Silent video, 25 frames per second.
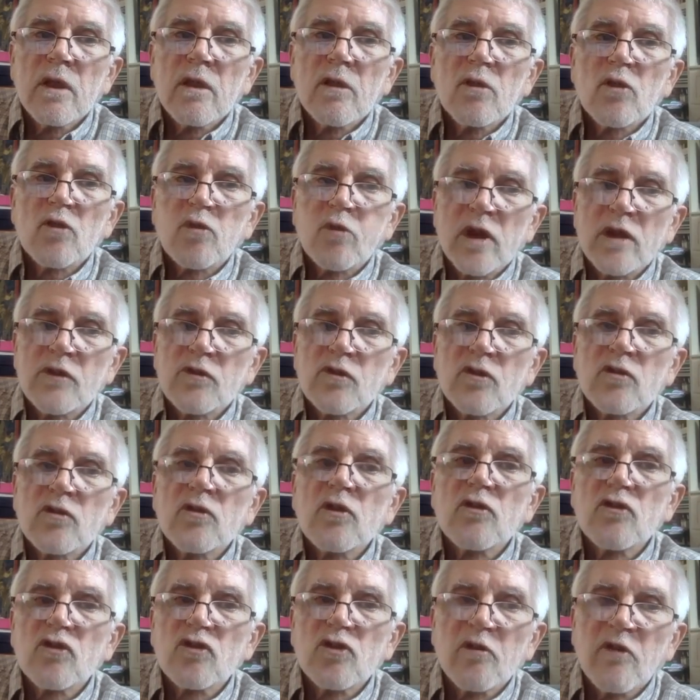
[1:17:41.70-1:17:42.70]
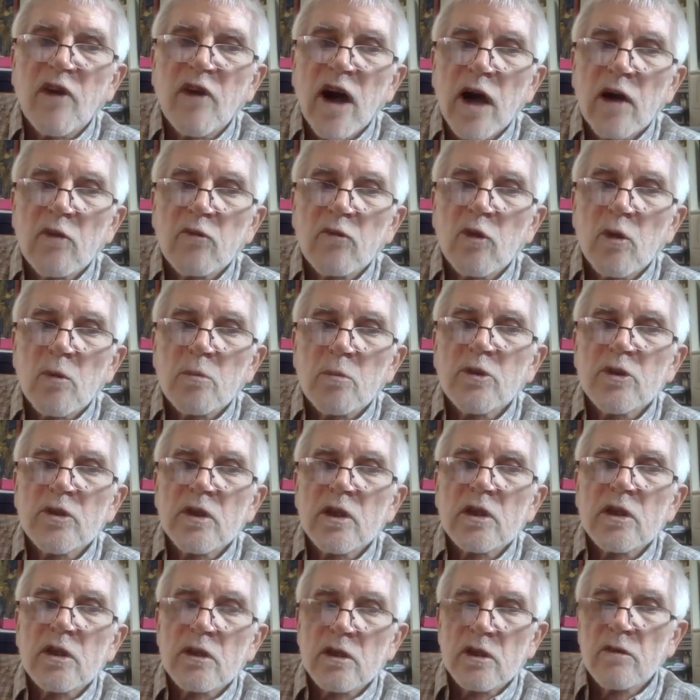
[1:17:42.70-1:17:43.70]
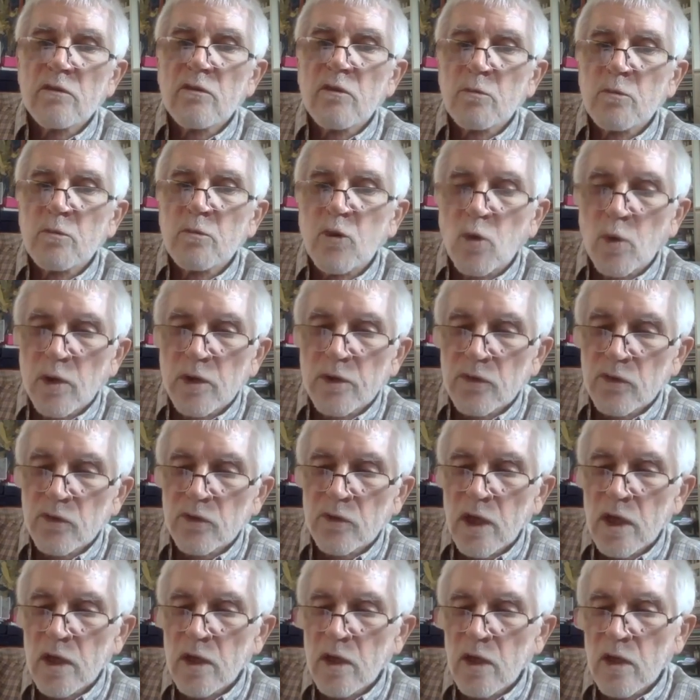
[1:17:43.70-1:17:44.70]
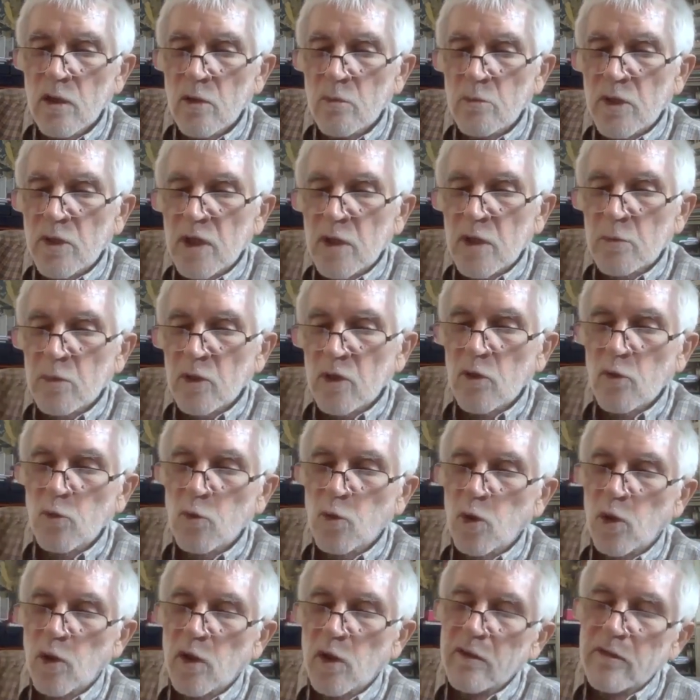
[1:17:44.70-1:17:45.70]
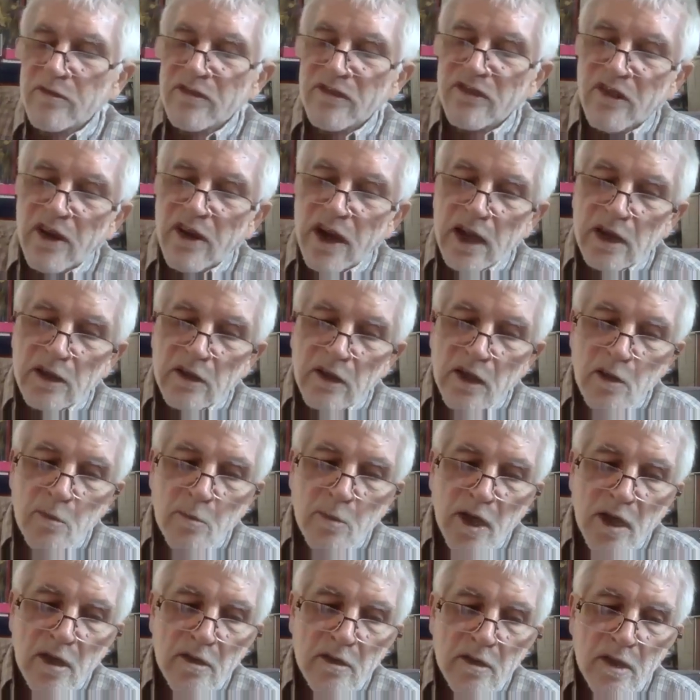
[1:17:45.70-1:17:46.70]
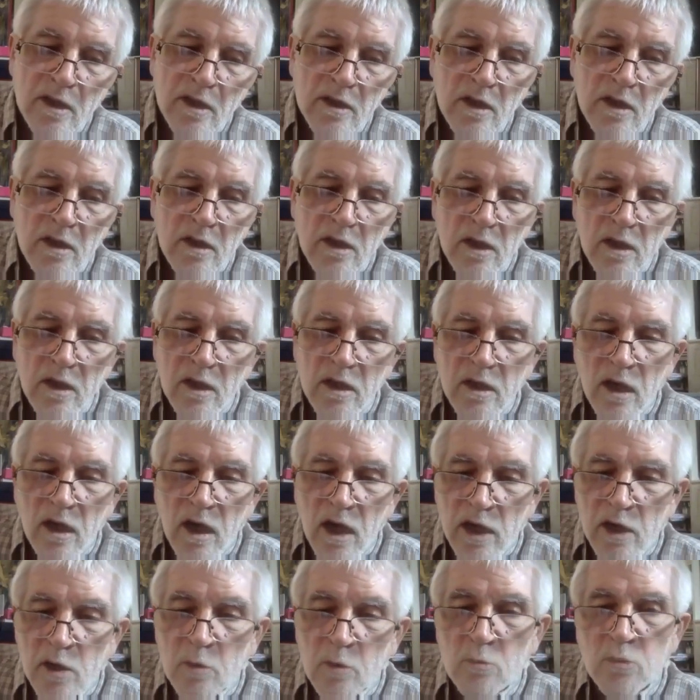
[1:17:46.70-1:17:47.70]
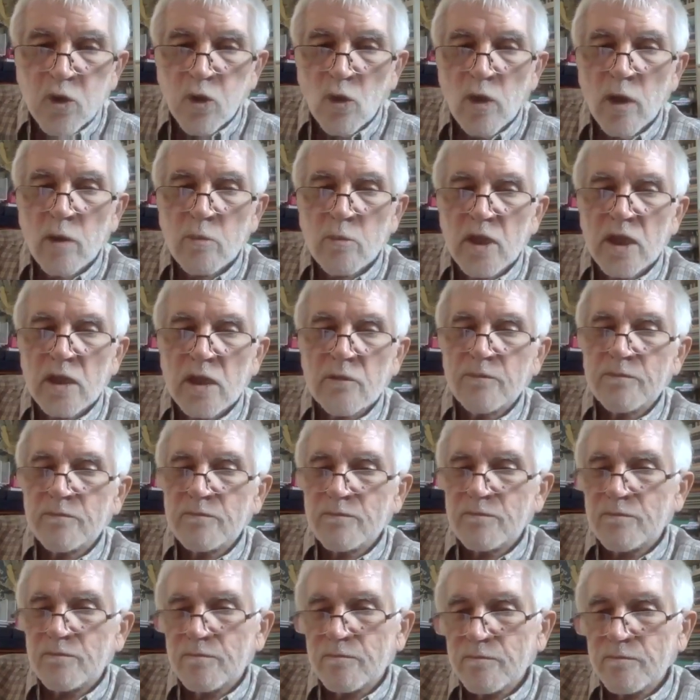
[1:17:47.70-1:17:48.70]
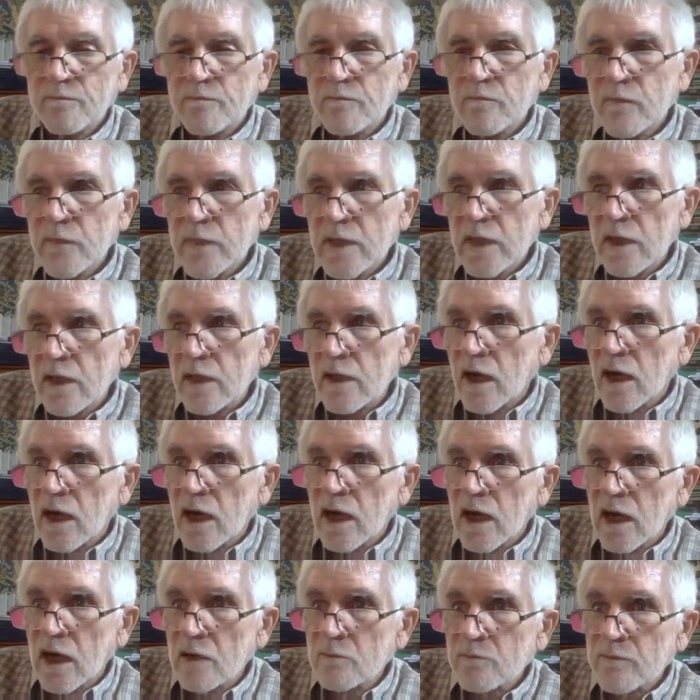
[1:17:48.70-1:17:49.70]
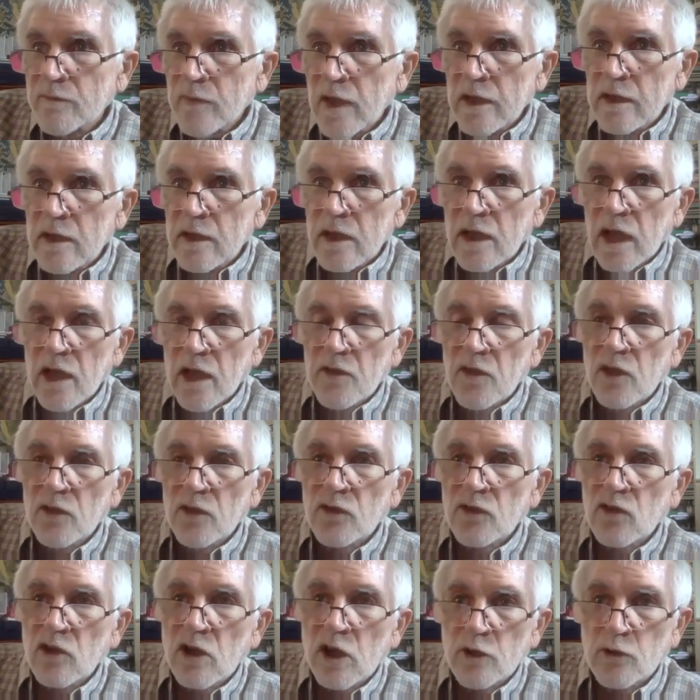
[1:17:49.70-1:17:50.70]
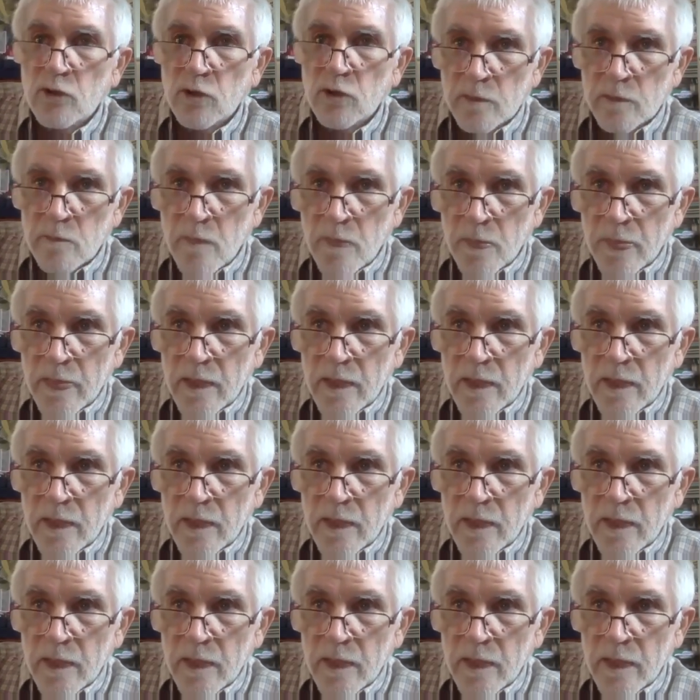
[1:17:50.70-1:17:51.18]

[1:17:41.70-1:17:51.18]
threats to survival, particularly the poorest people in the world. And finally, about unemployment in this country.